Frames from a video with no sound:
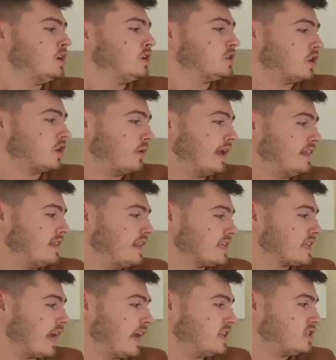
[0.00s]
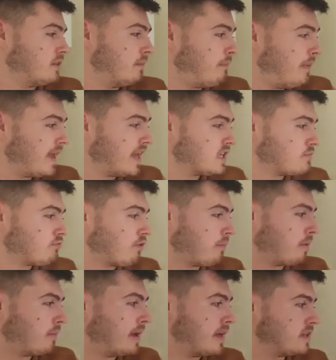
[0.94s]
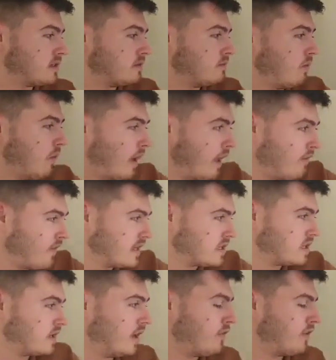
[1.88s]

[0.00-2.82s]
So in this case, the biggest problem is if it's